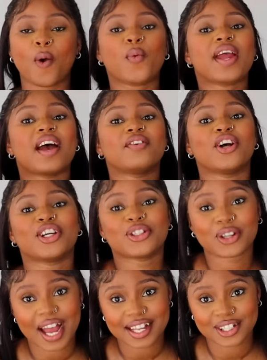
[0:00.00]
we have heard
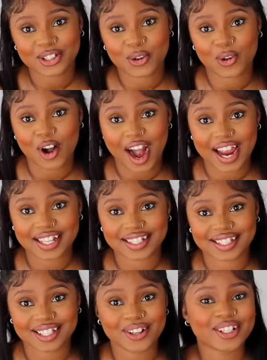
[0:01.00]
your guys'
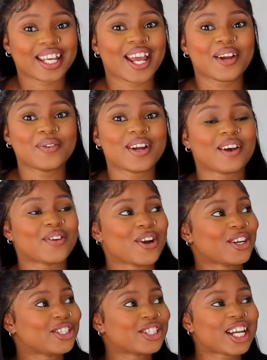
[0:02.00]
cries, okay? We have
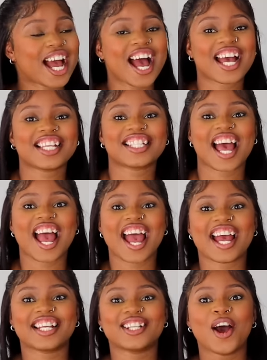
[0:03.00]
heard you guys,
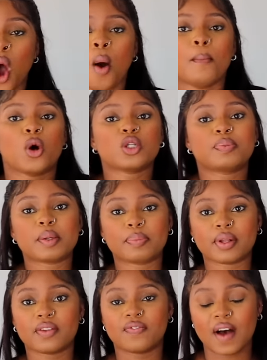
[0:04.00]
and most
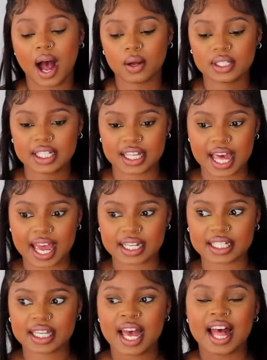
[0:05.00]
people found
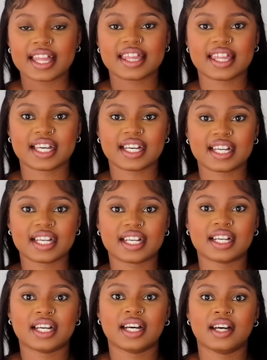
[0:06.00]
that
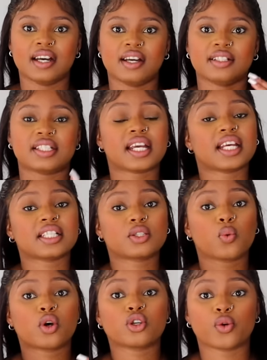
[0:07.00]
the
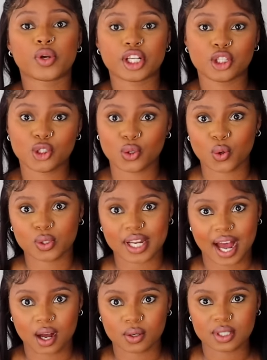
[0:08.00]
tickets were already sold
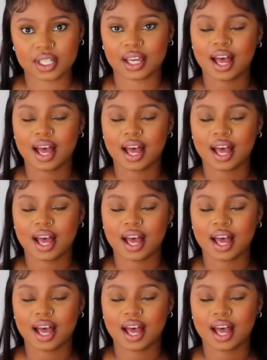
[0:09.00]
out.